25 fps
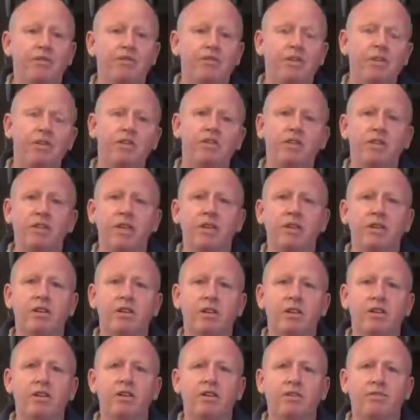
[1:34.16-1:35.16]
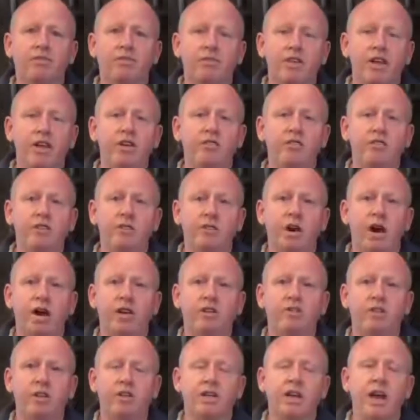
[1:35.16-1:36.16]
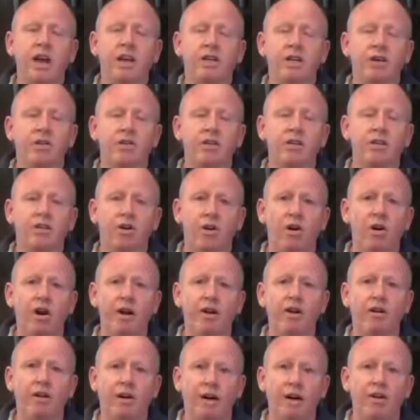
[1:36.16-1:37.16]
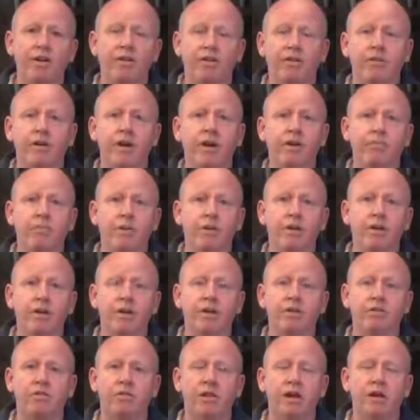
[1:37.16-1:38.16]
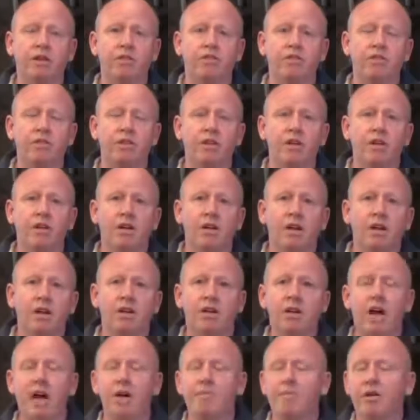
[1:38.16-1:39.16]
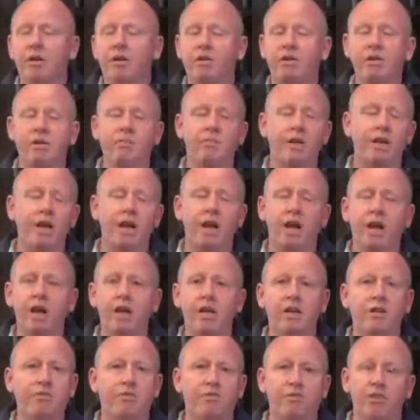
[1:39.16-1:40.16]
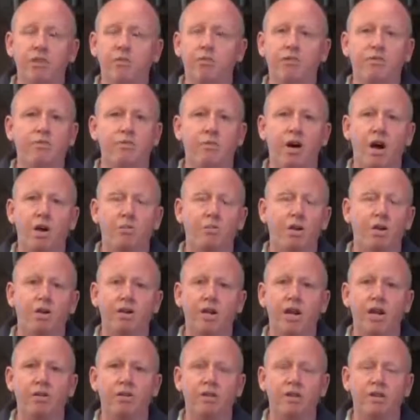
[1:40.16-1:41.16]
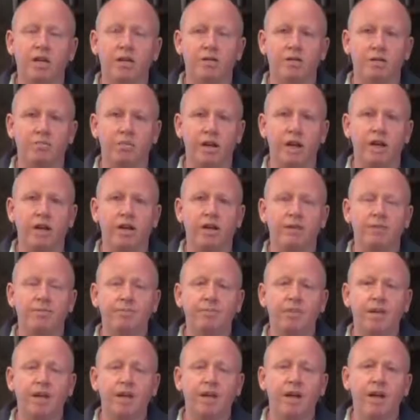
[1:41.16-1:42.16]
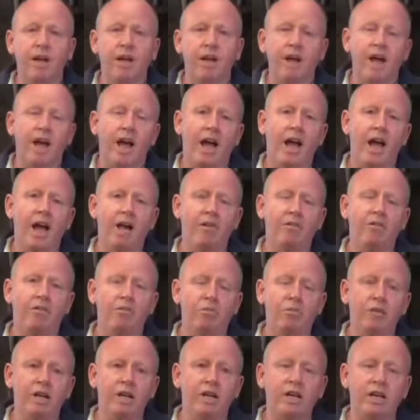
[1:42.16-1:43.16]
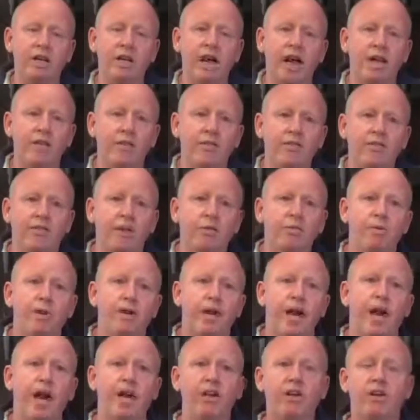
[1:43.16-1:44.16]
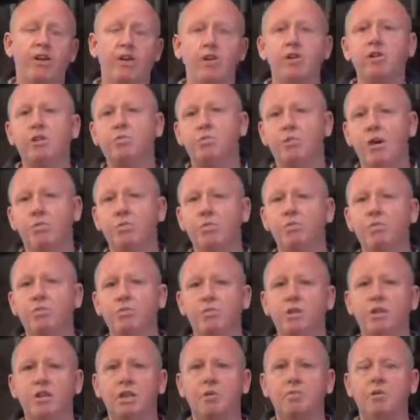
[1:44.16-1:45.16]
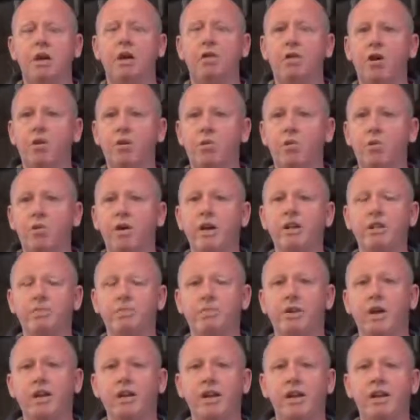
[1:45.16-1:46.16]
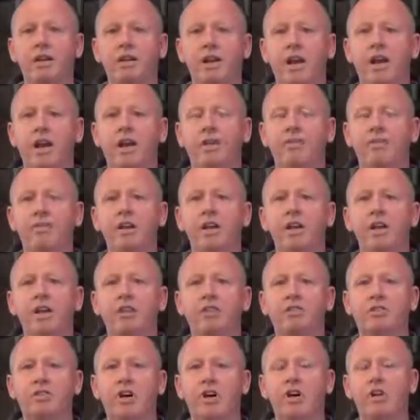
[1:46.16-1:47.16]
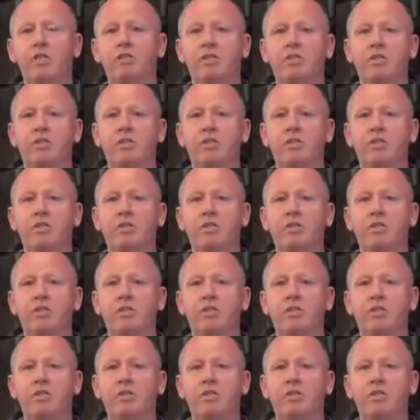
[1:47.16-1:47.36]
firstly, the fleet of trucks, okay, there were 9 underground mining trucks, okay, but it could be any form of mobile gear, it doesn't matter. And really, we had huge problems with them. They were always breaking down. So,